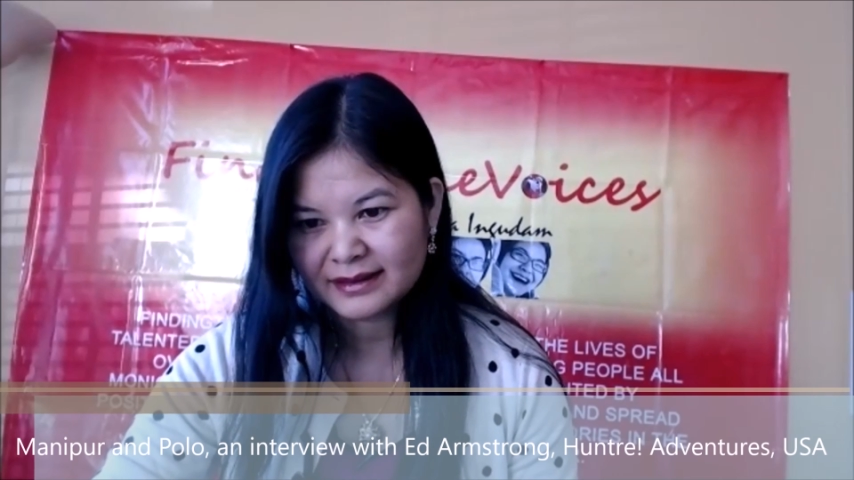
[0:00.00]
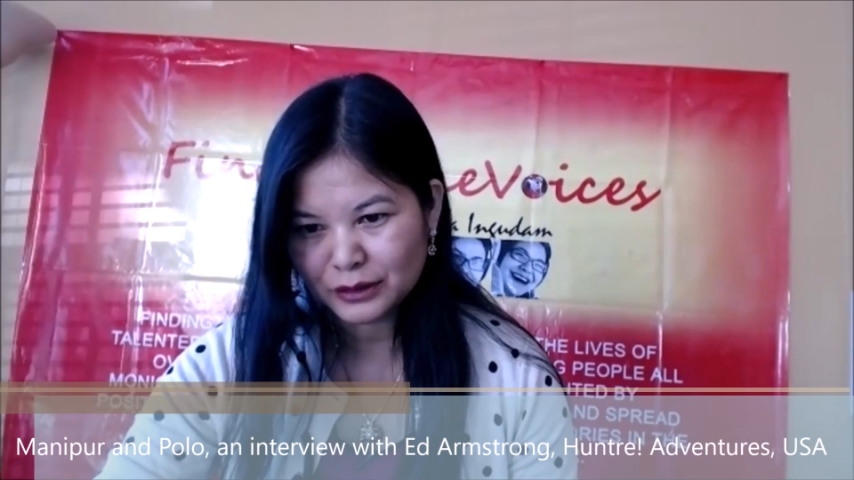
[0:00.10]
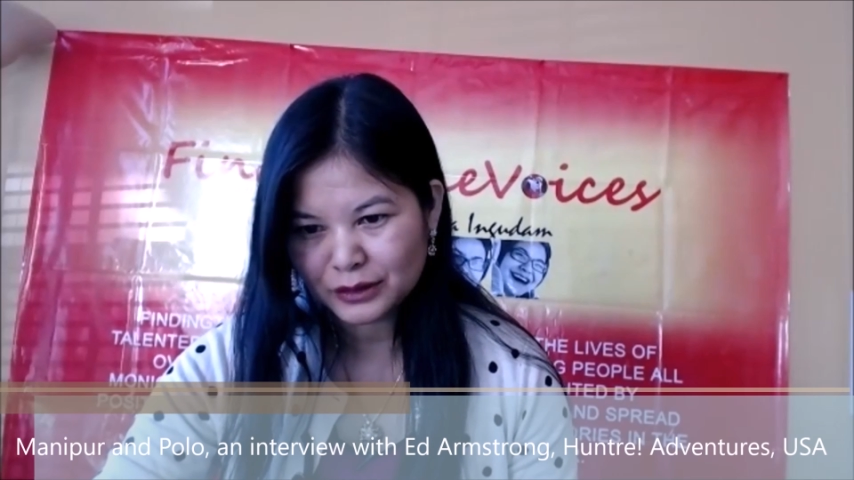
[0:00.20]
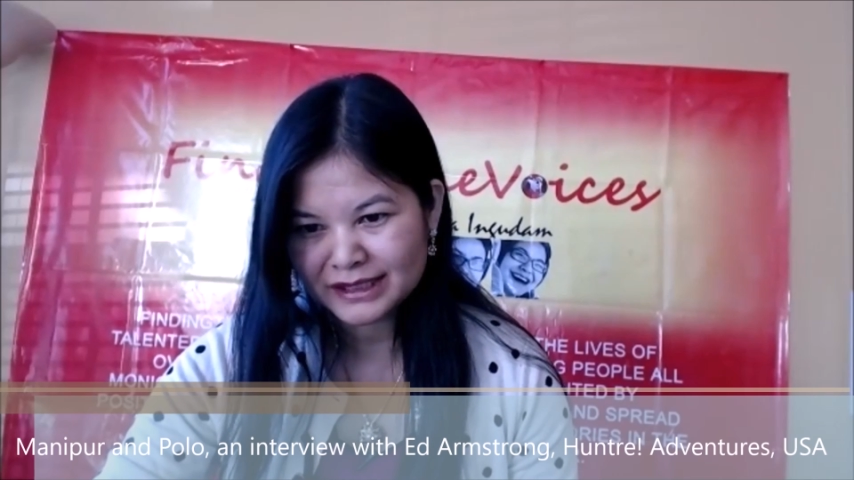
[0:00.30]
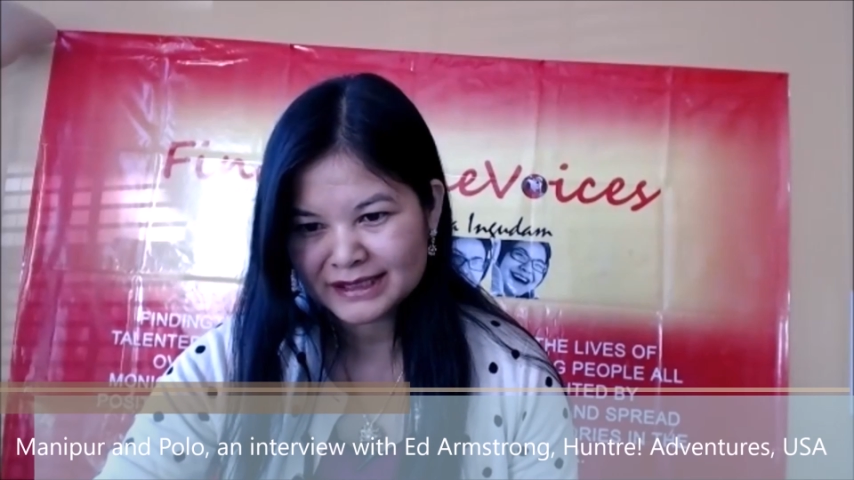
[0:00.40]

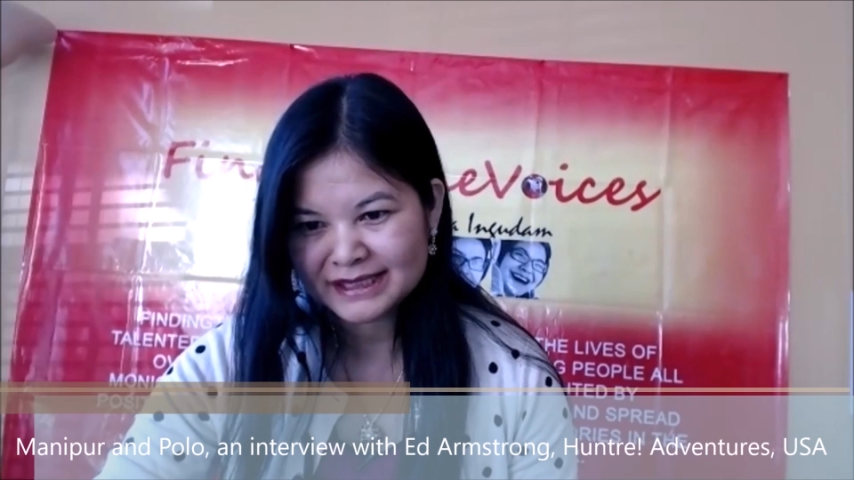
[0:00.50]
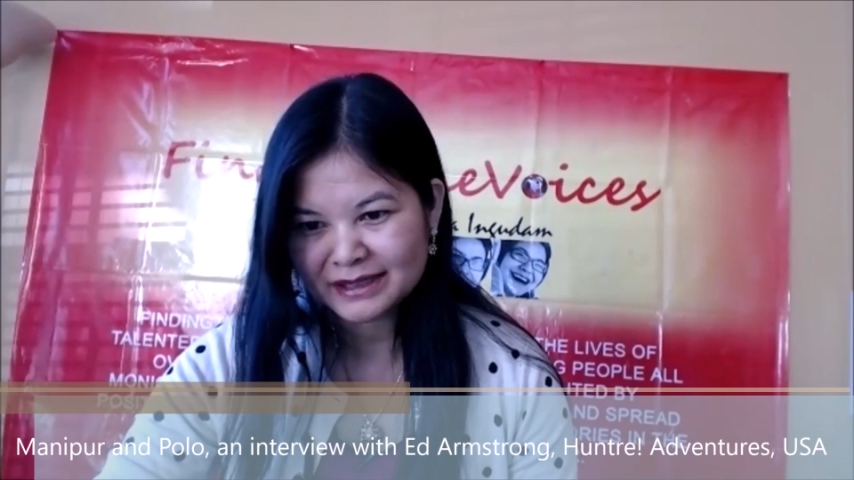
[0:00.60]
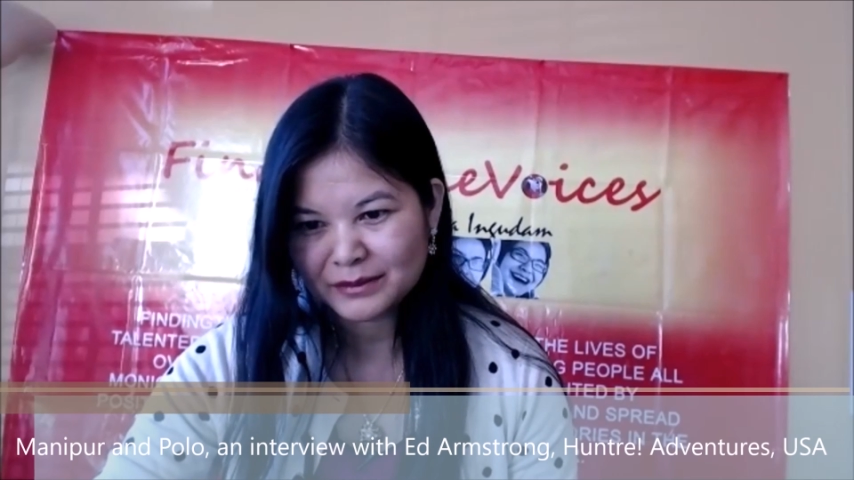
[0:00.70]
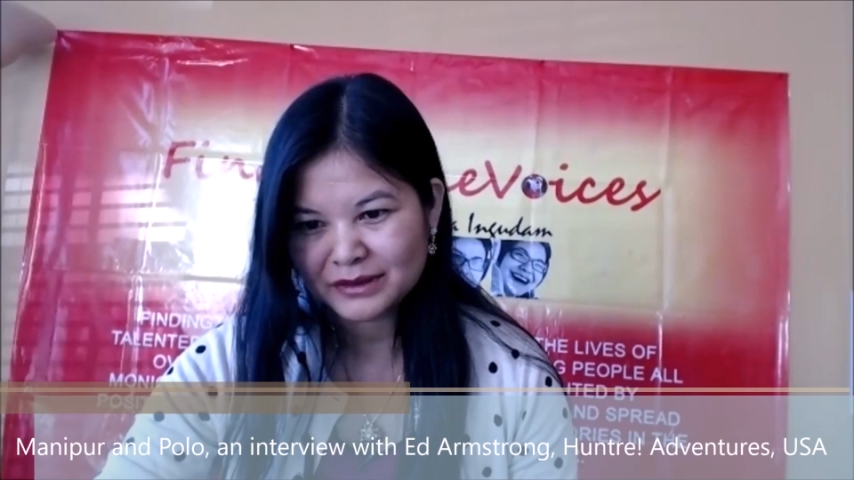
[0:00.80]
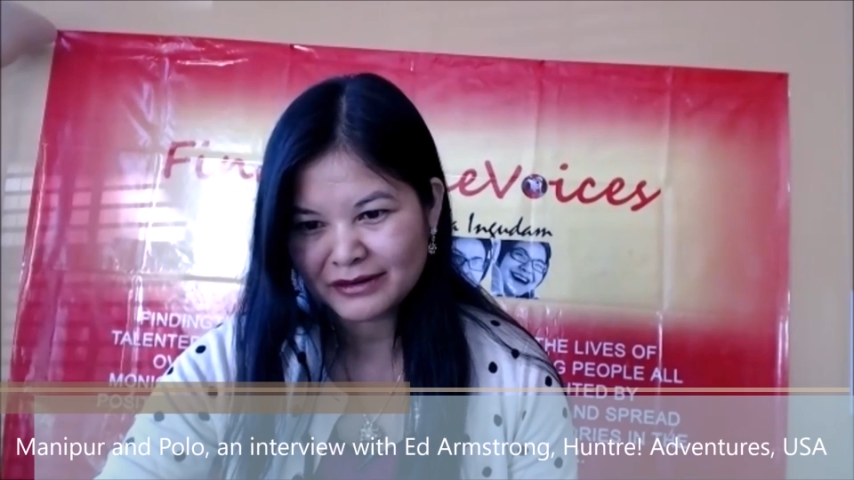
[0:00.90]
the local
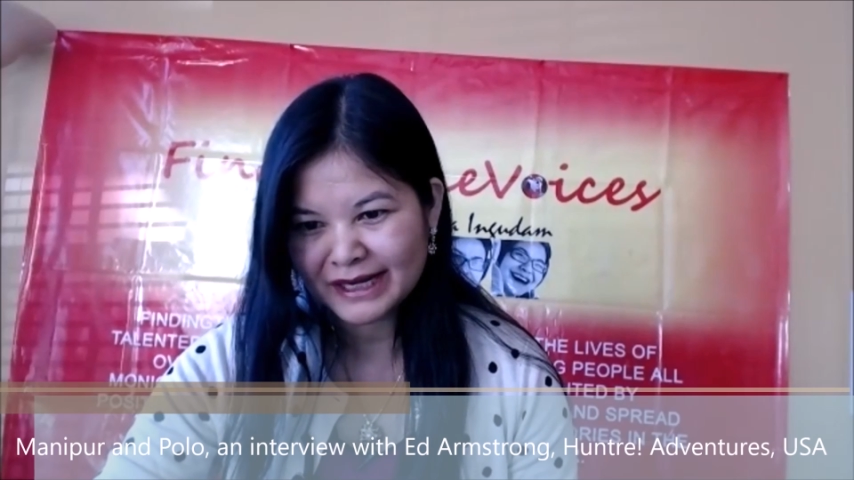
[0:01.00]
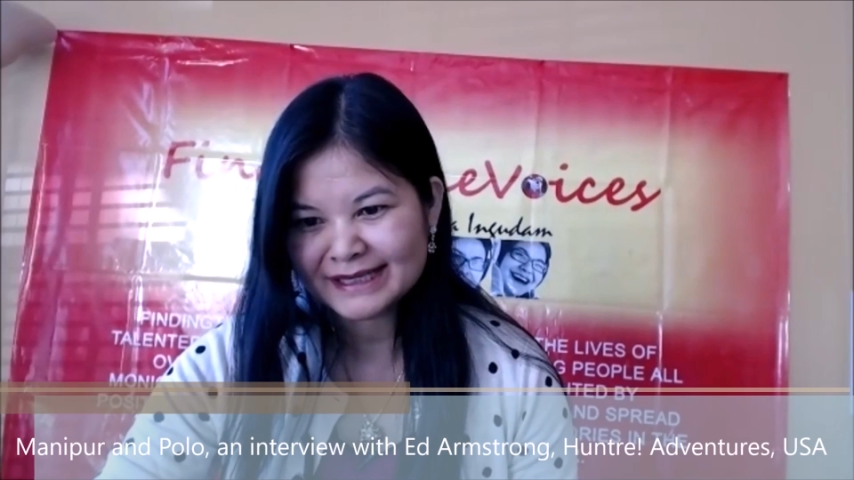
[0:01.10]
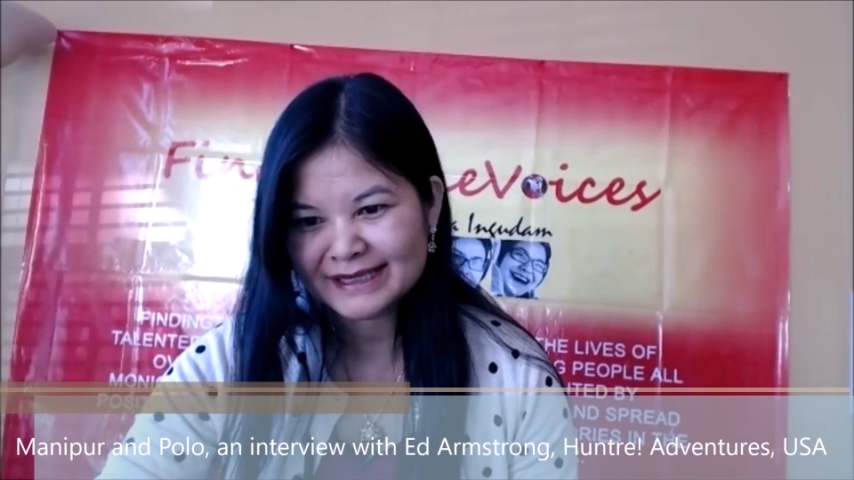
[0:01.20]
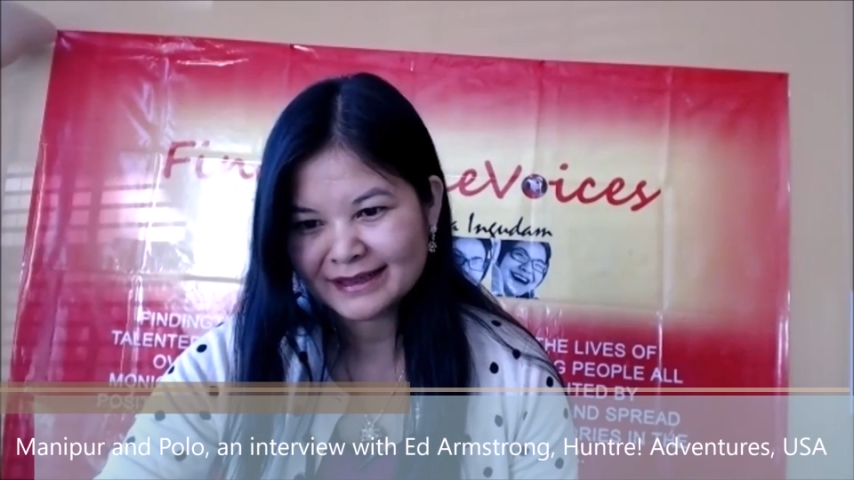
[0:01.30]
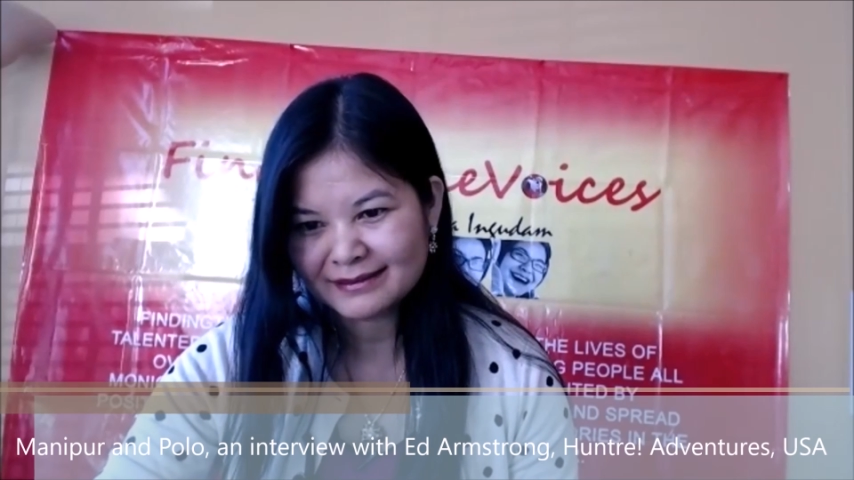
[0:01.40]
team, right?